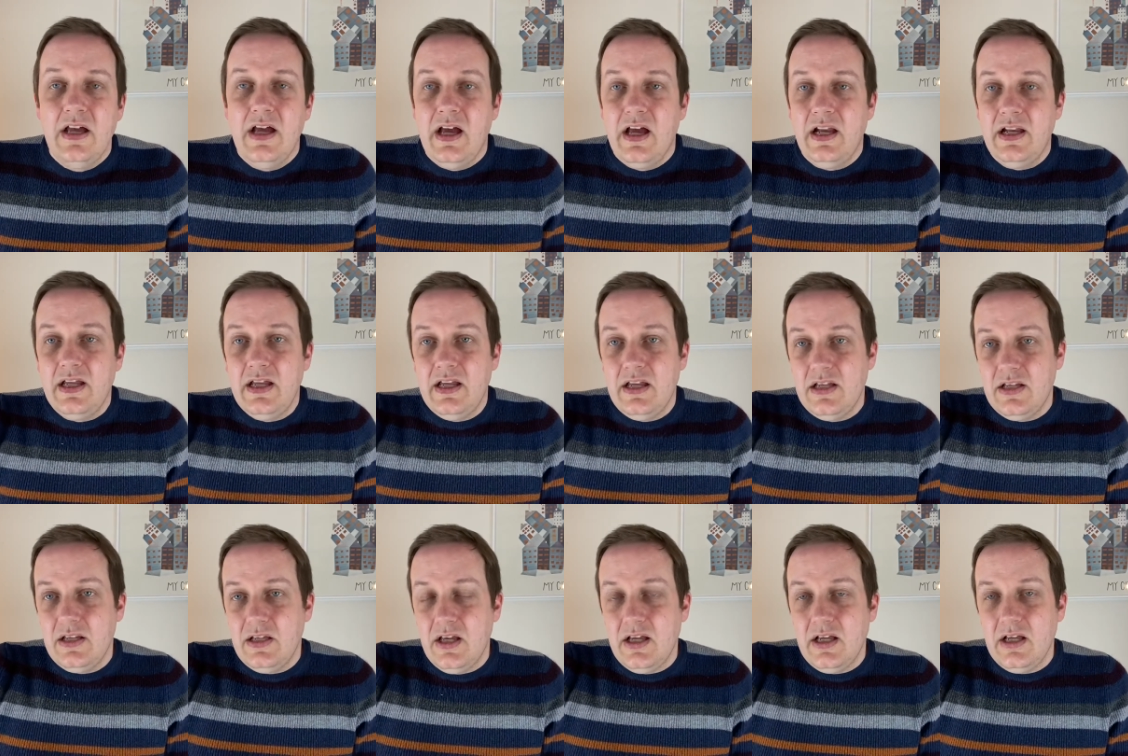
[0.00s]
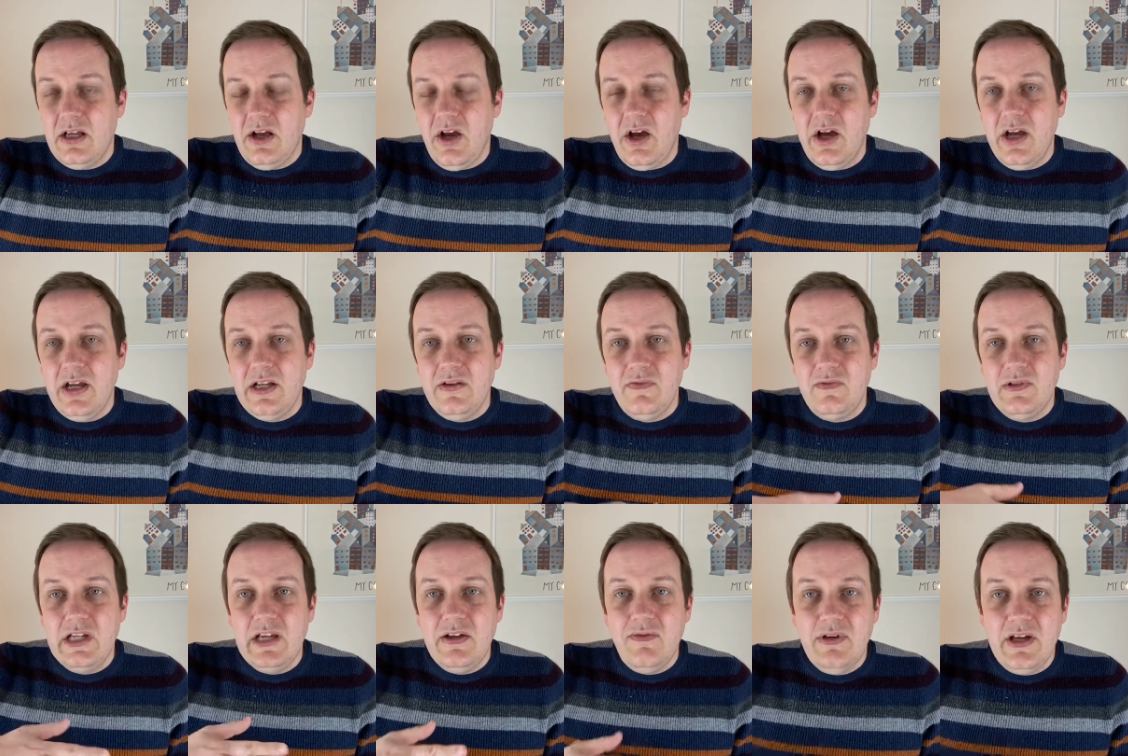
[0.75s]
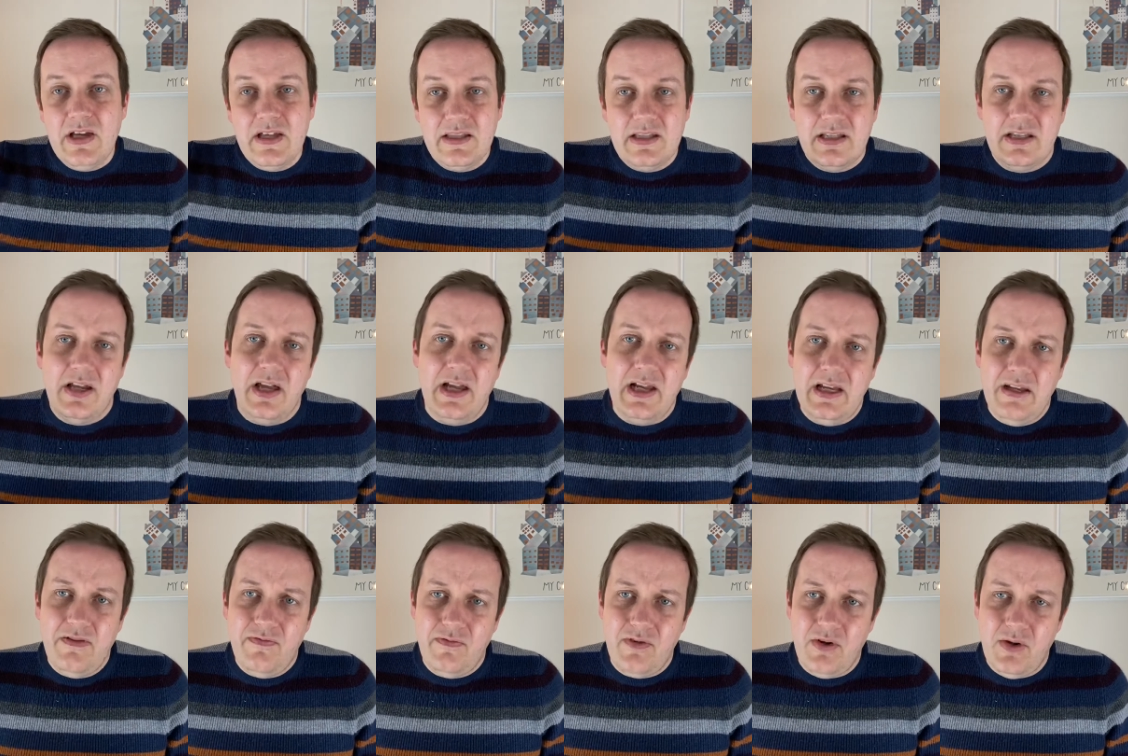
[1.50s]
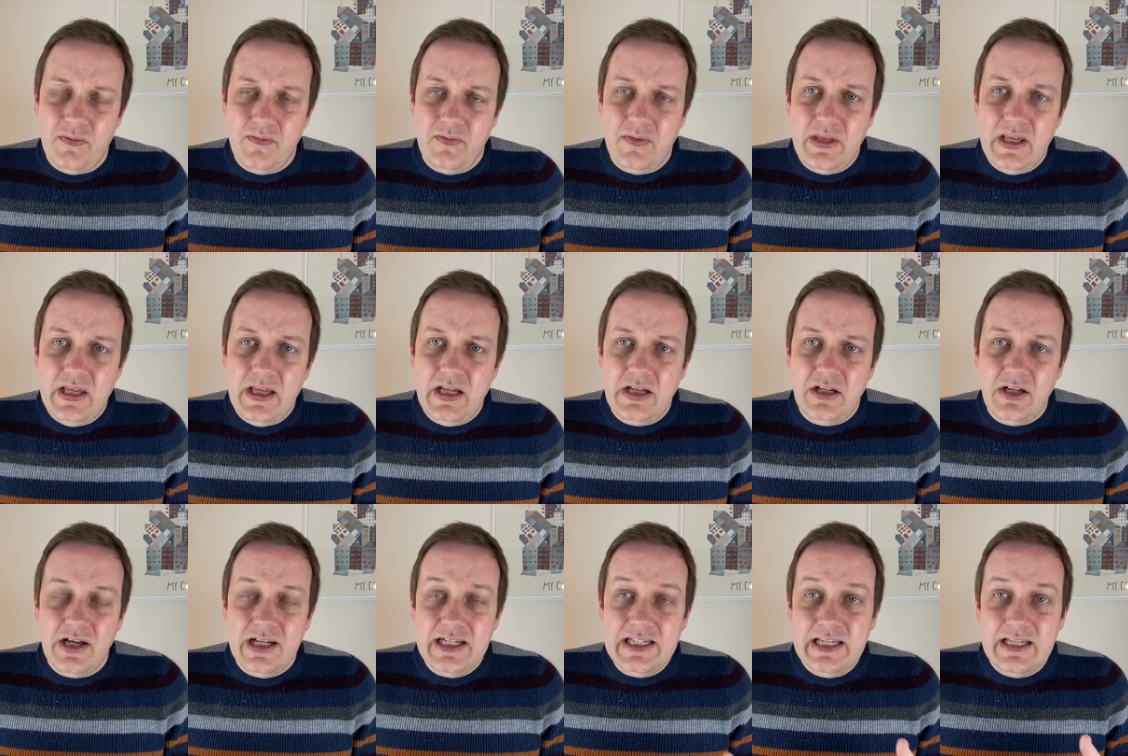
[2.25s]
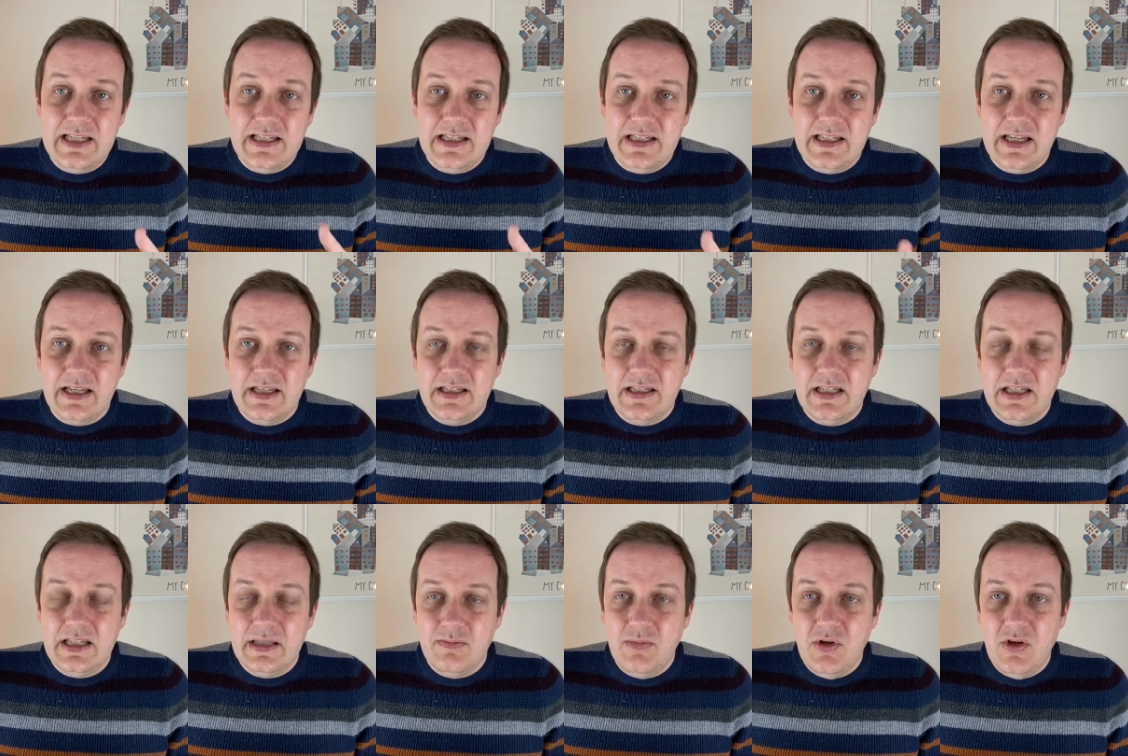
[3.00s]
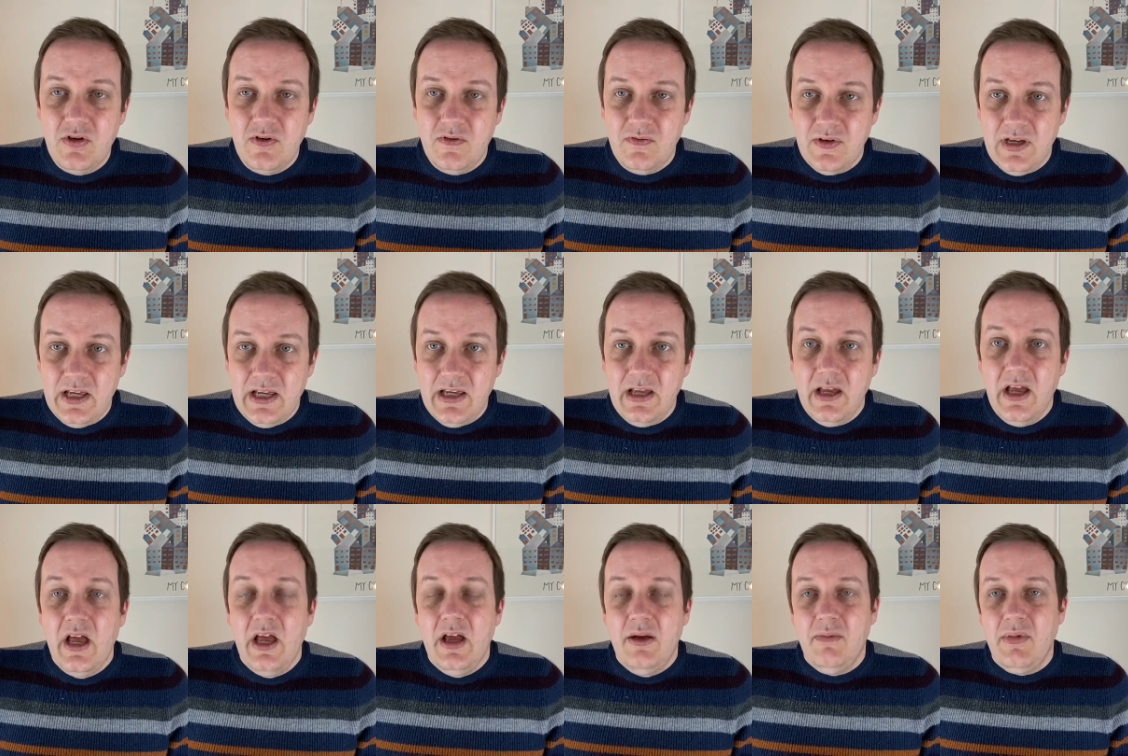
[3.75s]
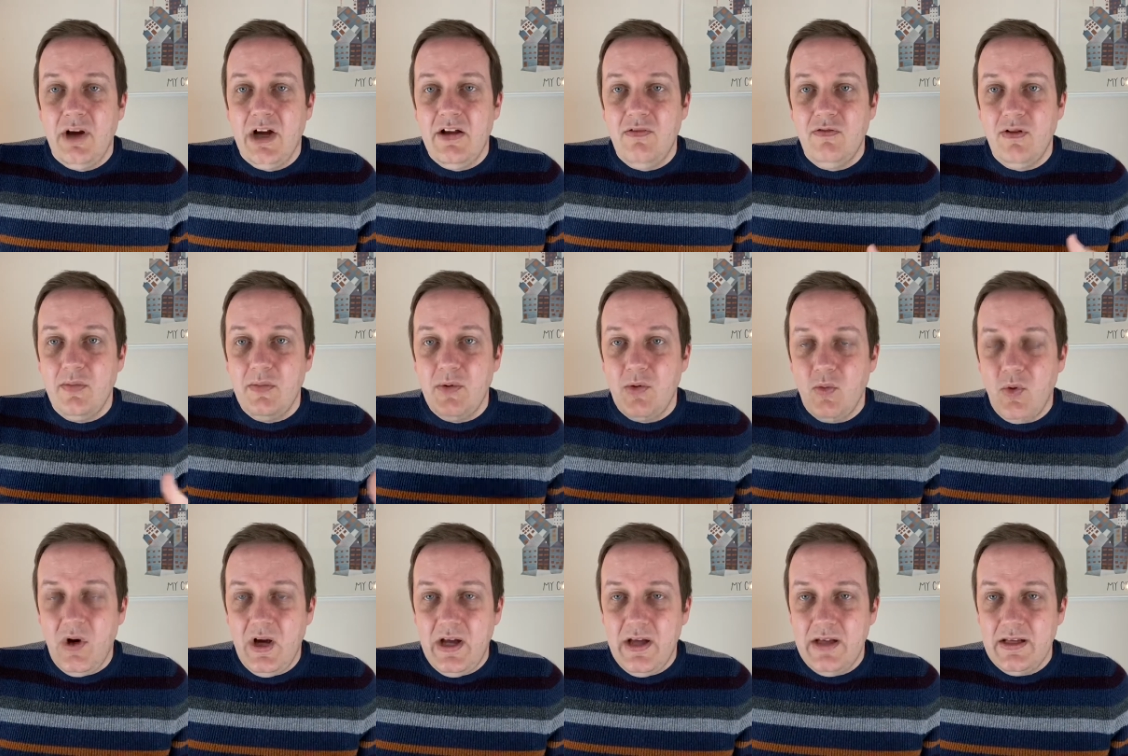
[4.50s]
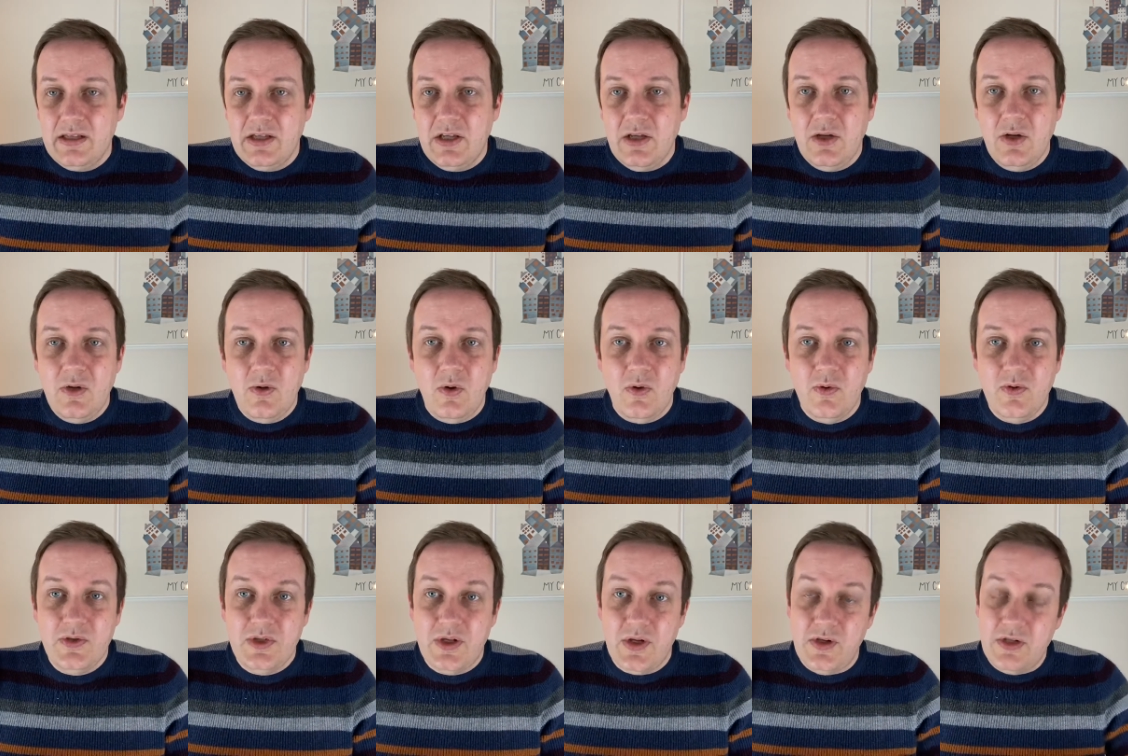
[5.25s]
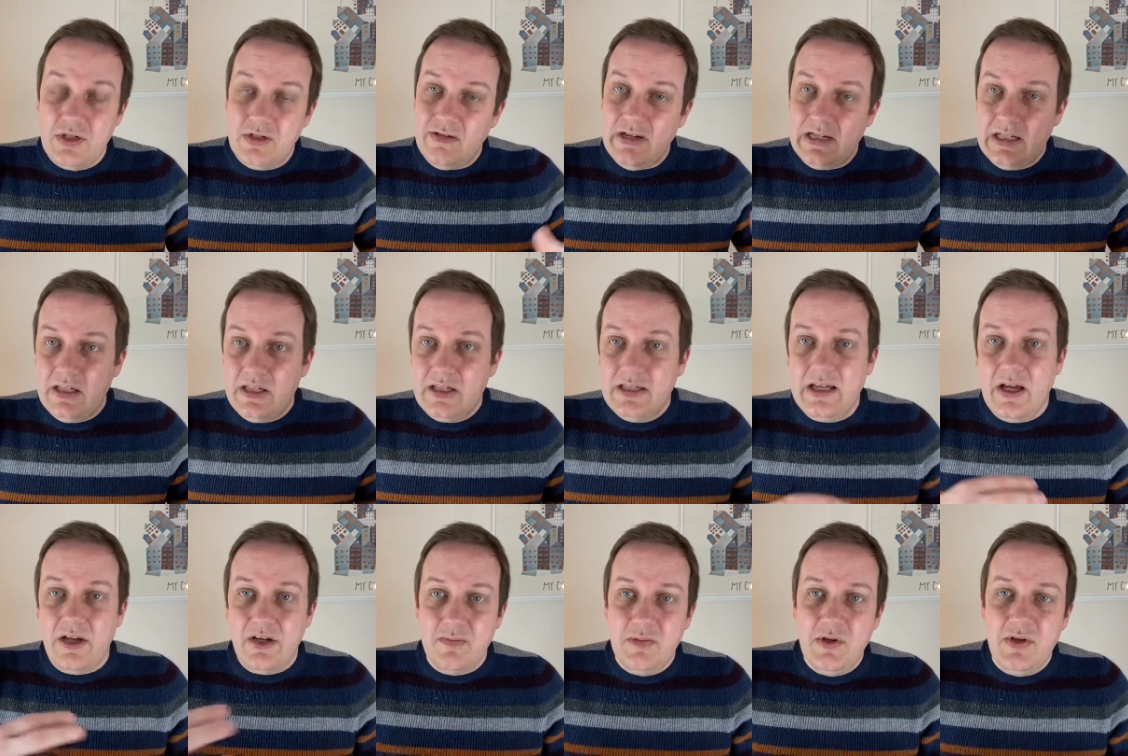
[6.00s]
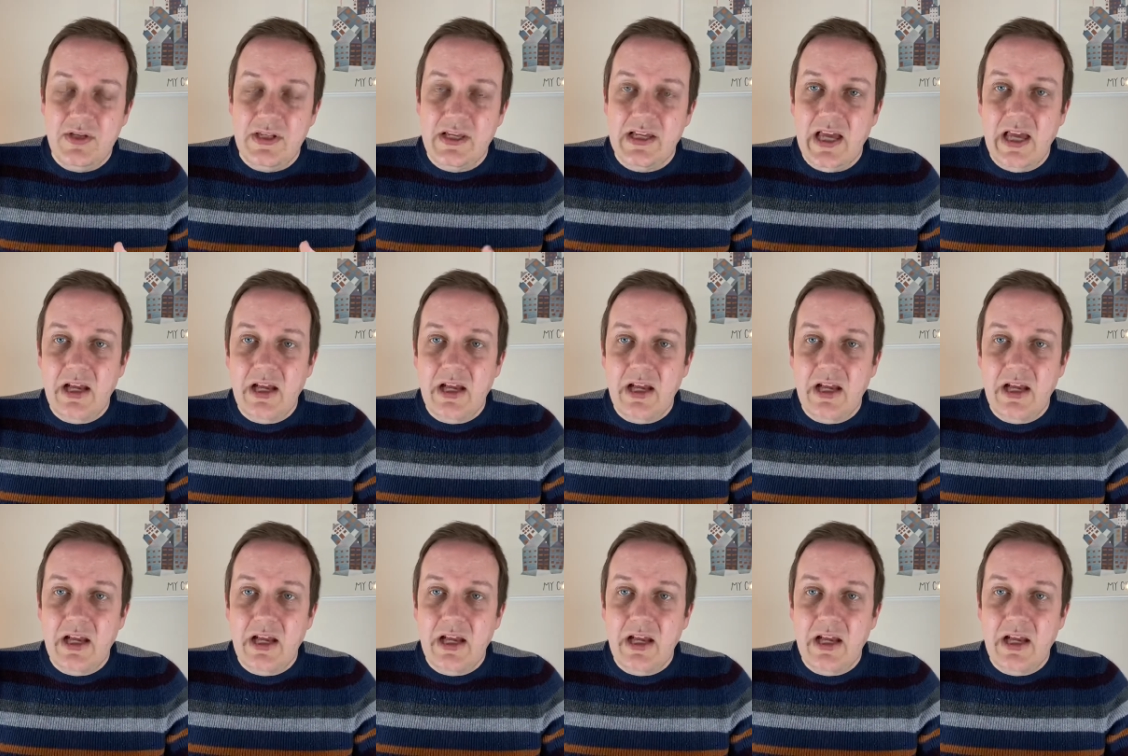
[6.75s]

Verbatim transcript: and it kind of deviates slightly from the 1960s movie by Robert Wise, who also directed The Sound of Music.